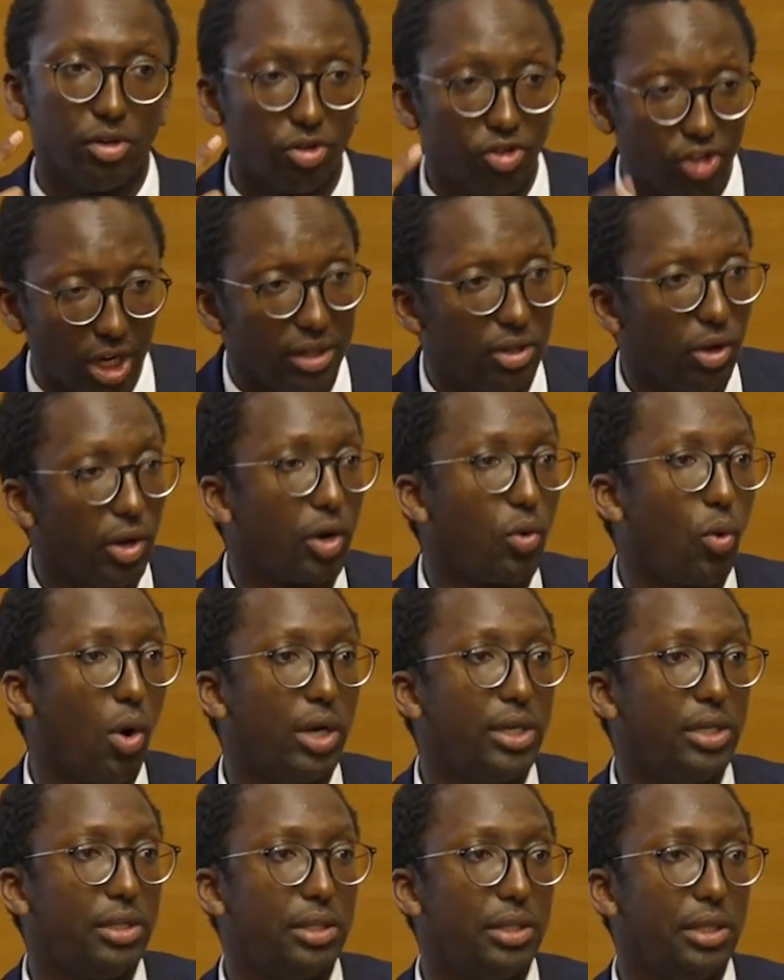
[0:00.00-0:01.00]
gender
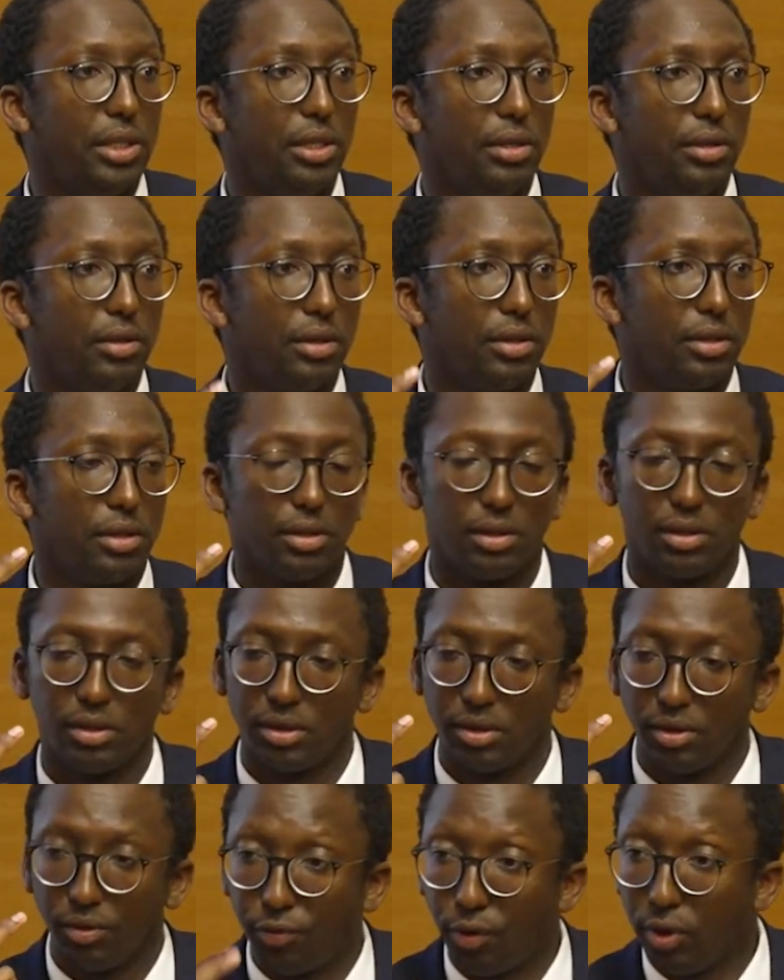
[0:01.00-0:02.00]
equality,
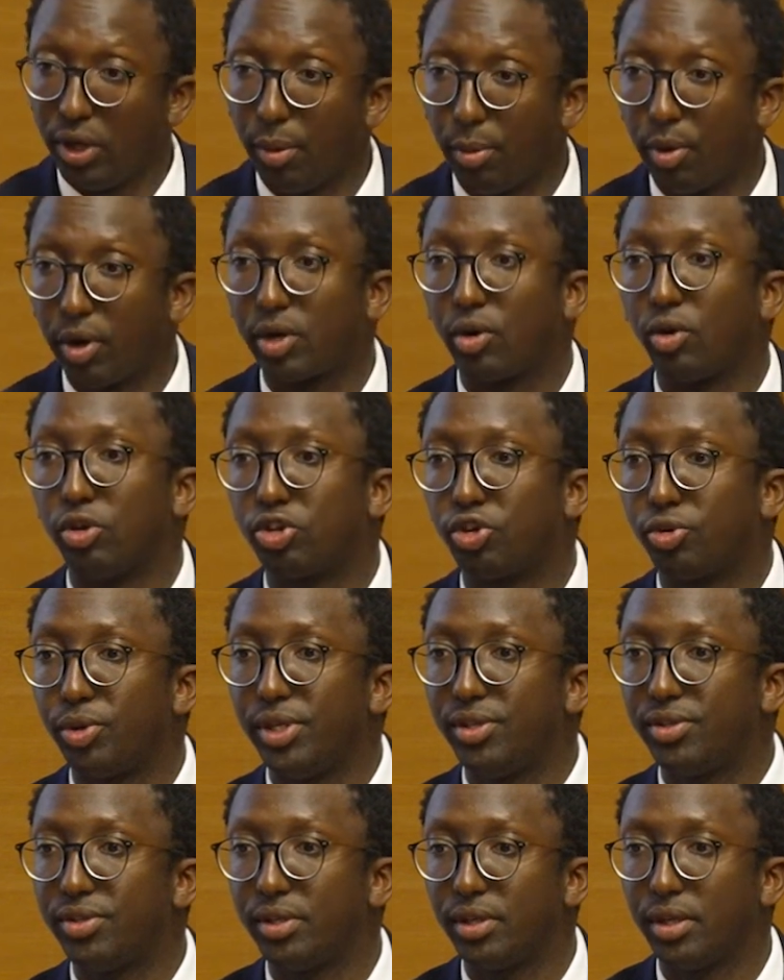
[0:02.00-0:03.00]
vulnerable
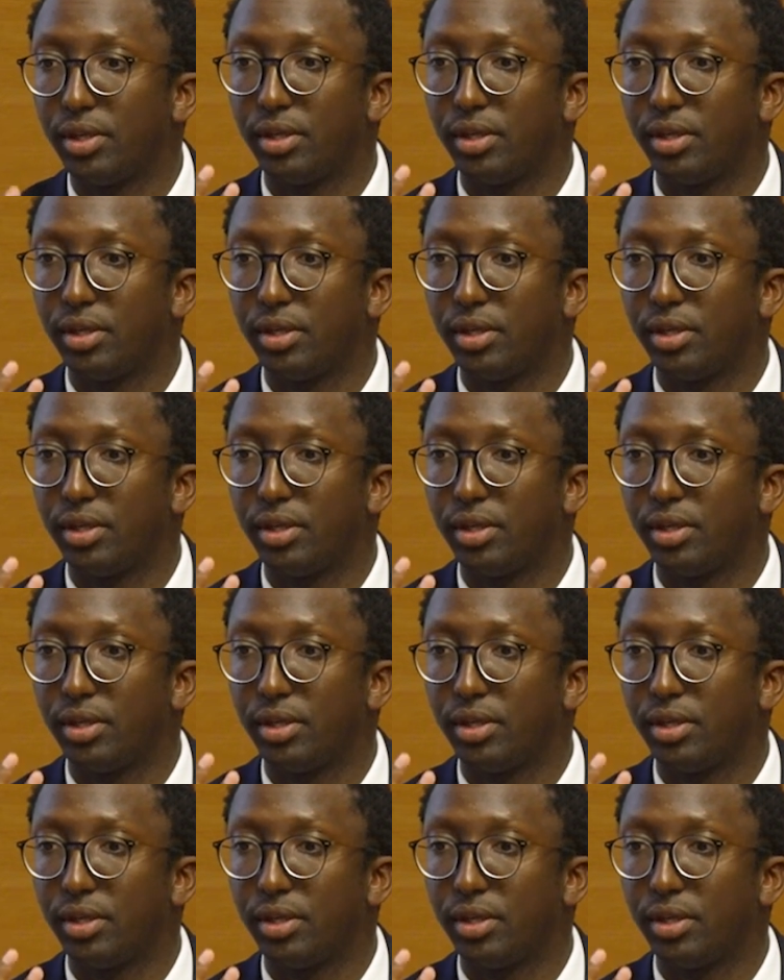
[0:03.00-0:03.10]
countries,